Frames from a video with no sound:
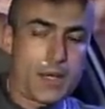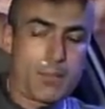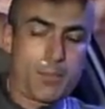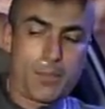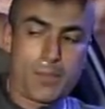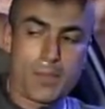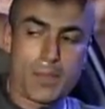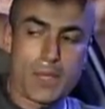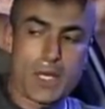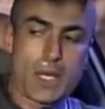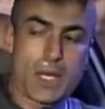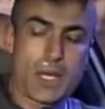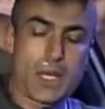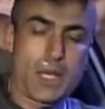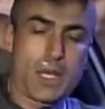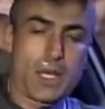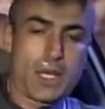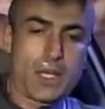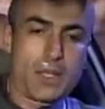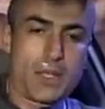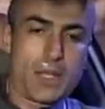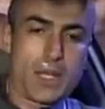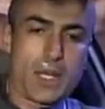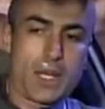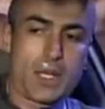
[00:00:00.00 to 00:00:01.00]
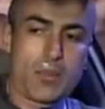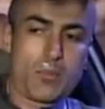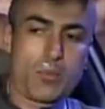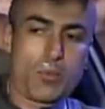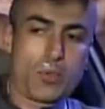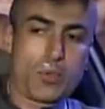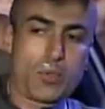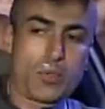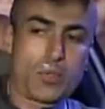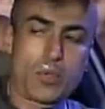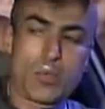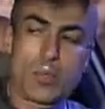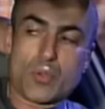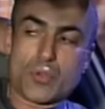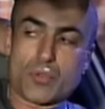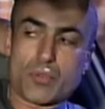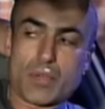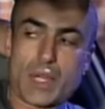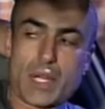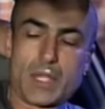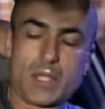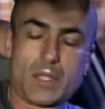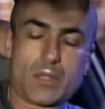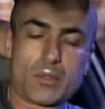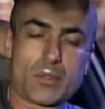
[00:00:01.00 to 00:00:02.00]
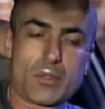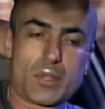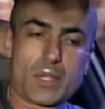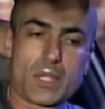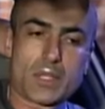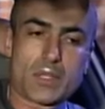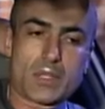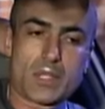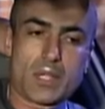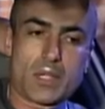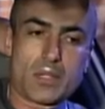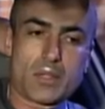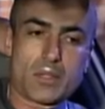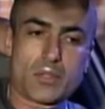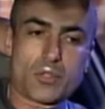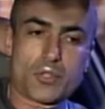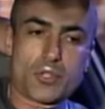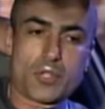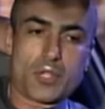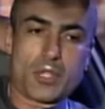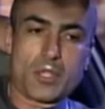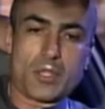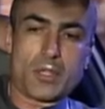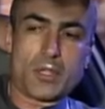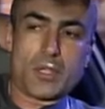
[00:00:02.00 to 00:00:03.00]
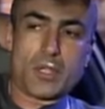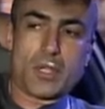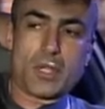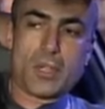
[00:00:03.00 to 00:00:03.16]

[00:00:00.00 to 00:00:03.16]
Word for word: up and the elbow goes right into the assailant's chin.